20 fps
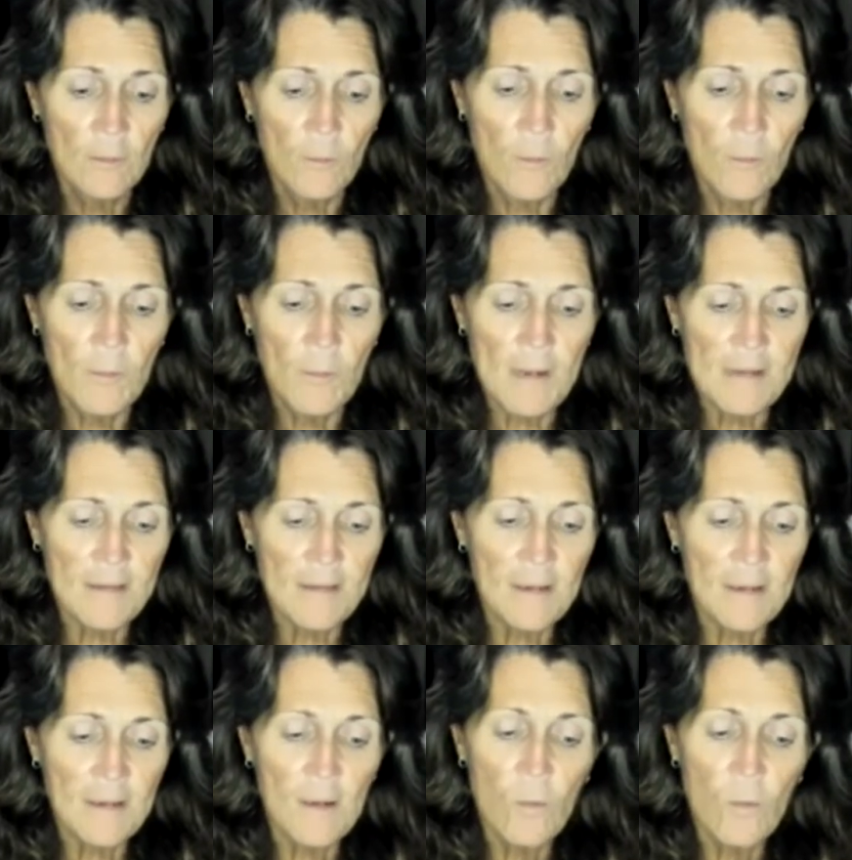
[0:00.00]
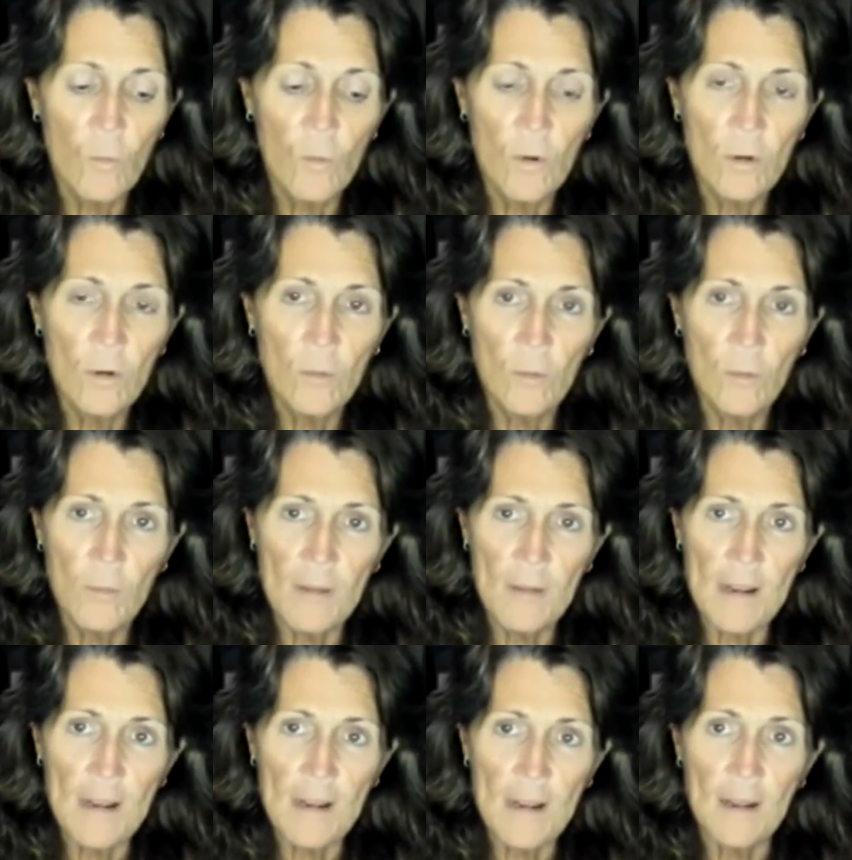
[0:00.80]
will be sent. One will
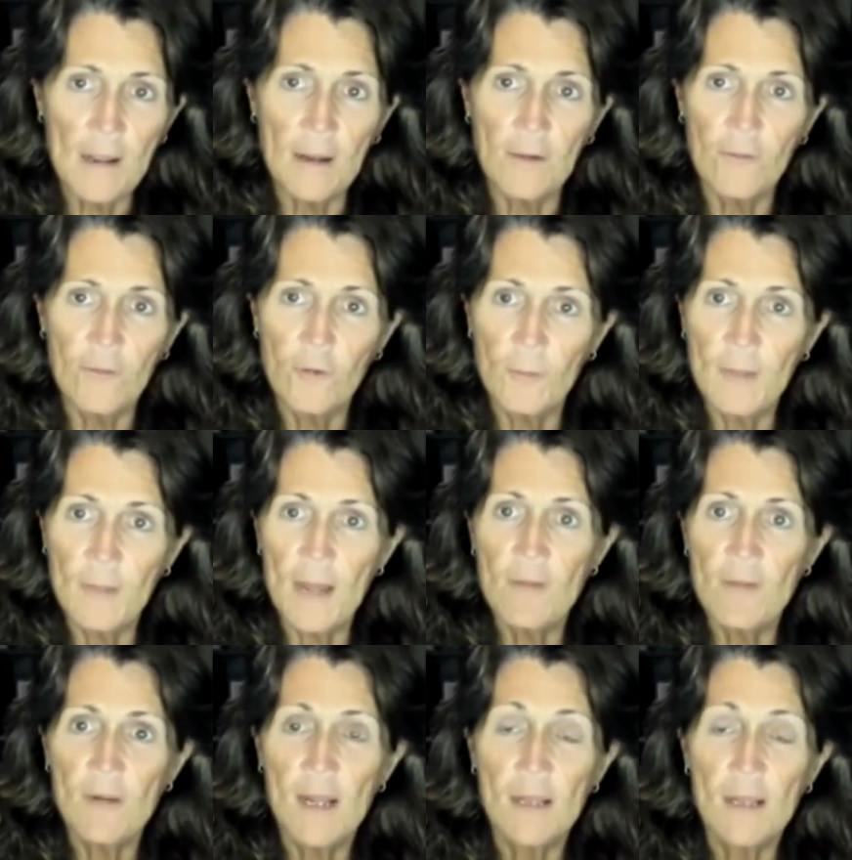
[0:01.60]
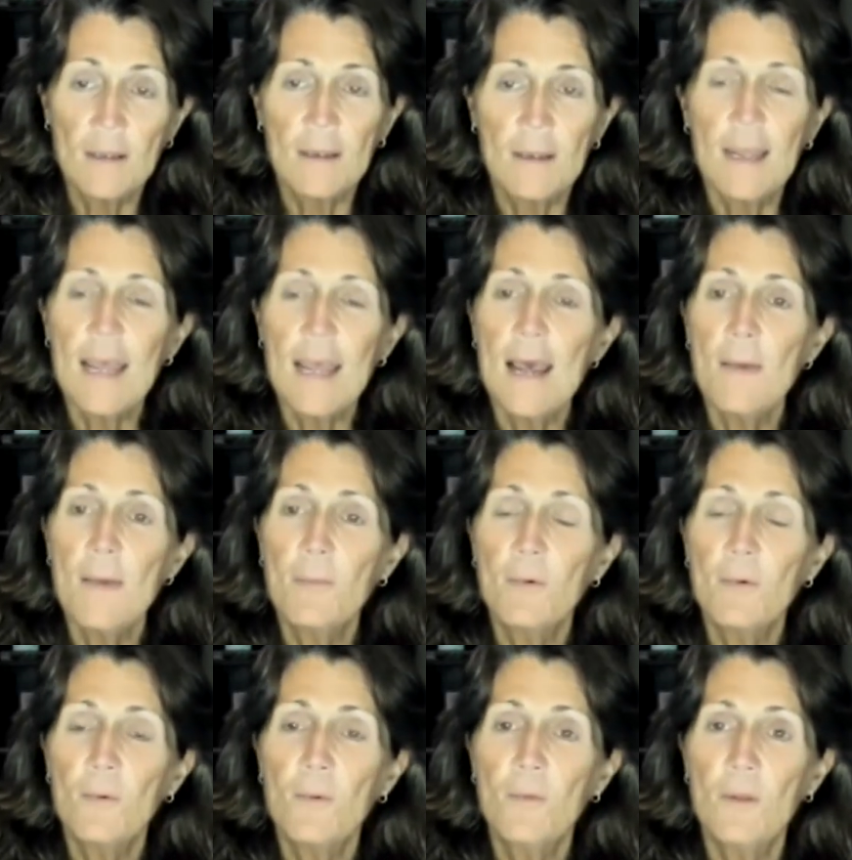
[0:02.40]
be from David Allen
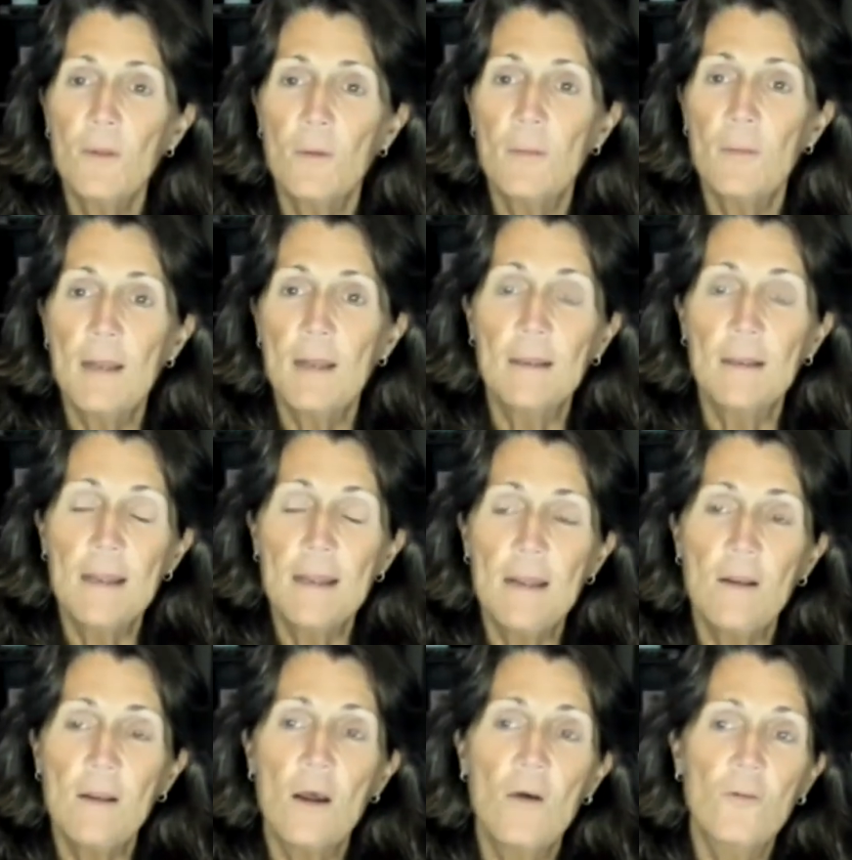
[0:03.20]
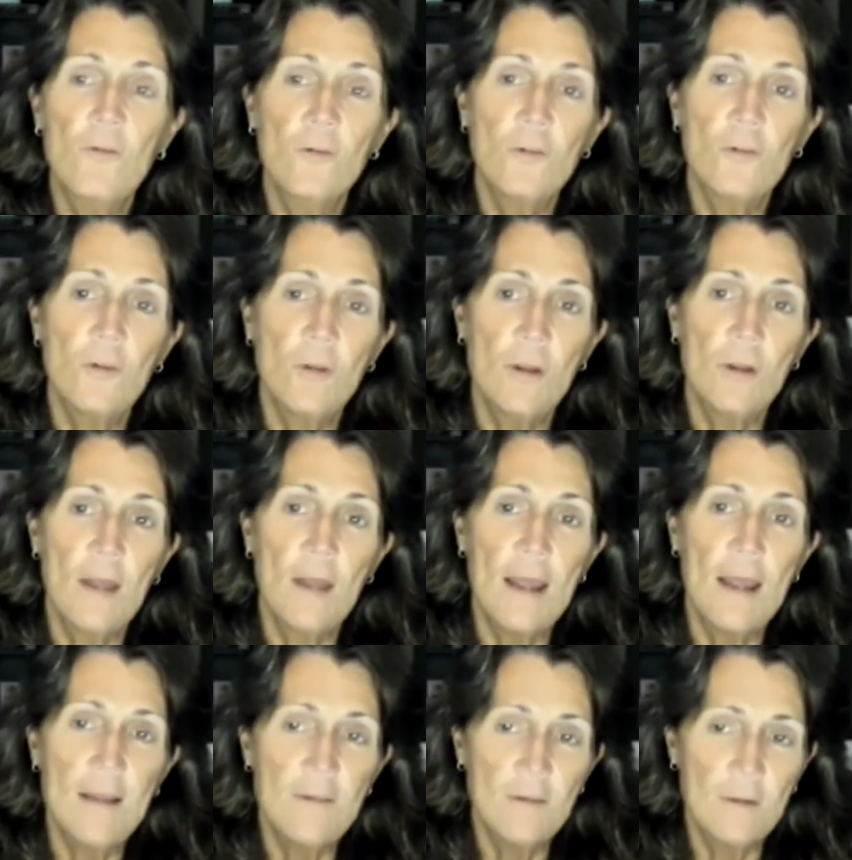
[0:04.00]
Capital. There'll be a link over to the
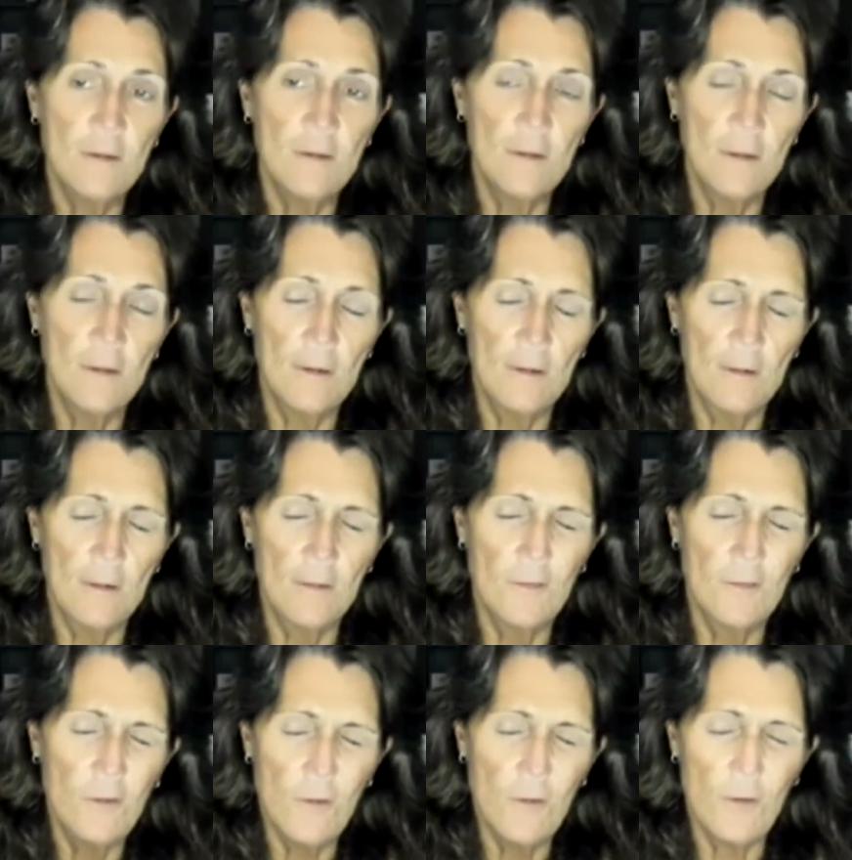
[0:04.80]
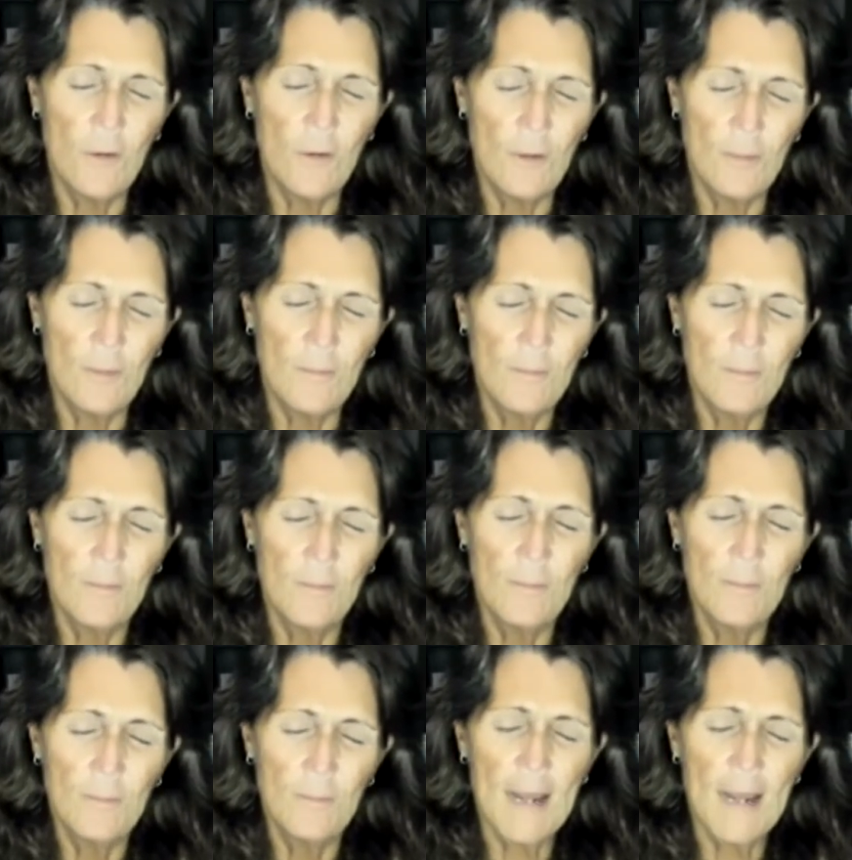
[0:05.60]
agent or to the
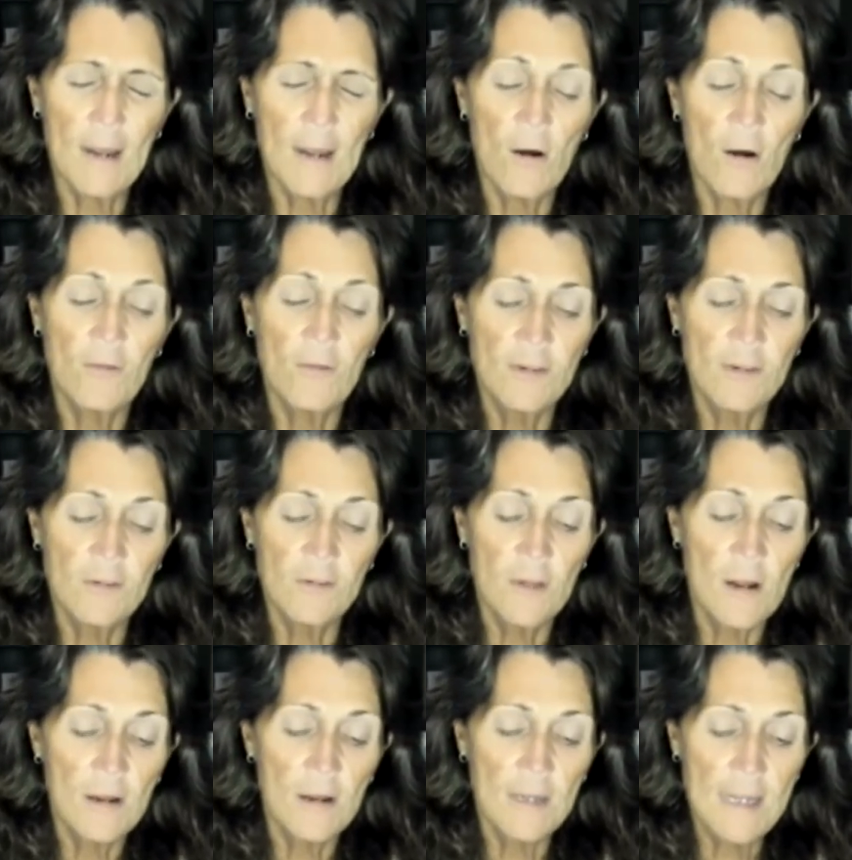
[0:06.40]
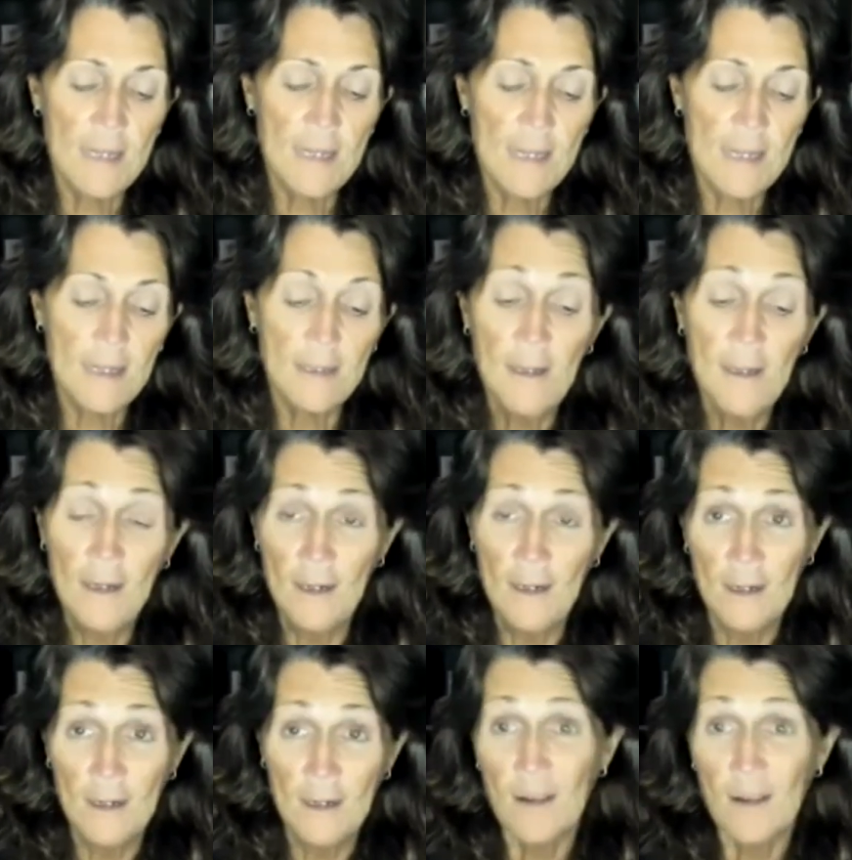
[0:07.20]
back office login,
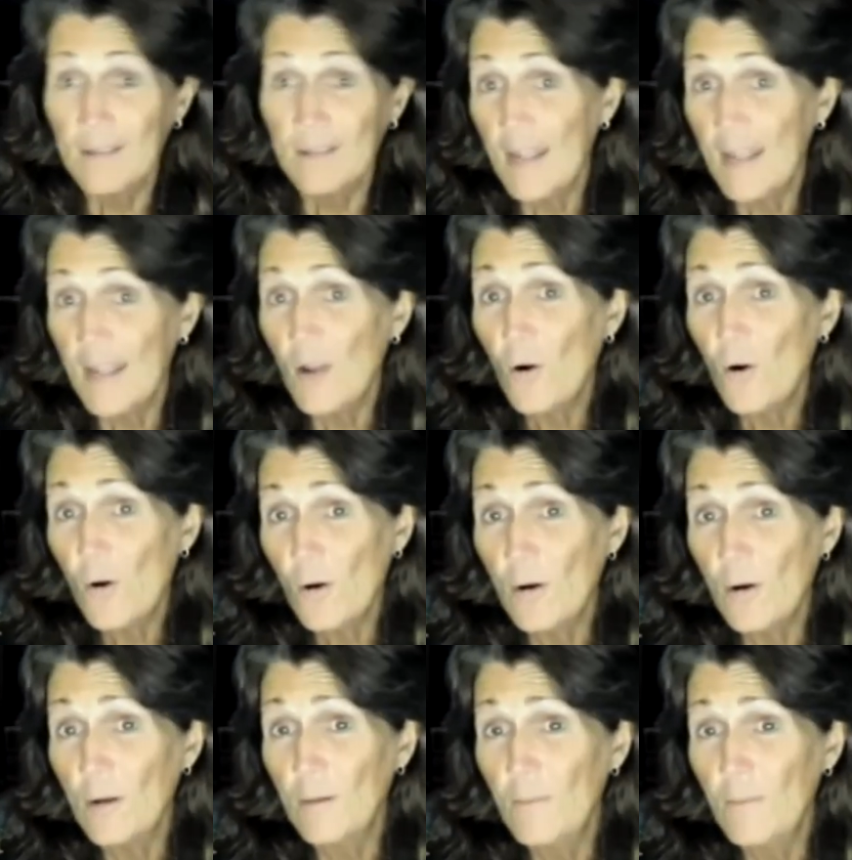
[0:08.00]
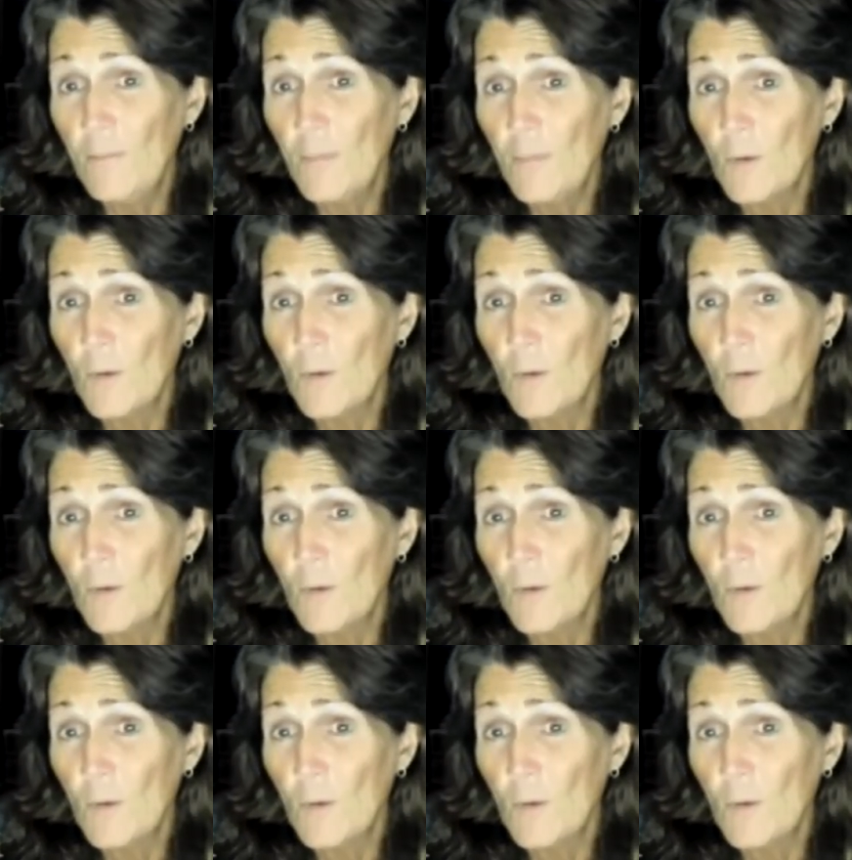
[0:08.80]
because they are a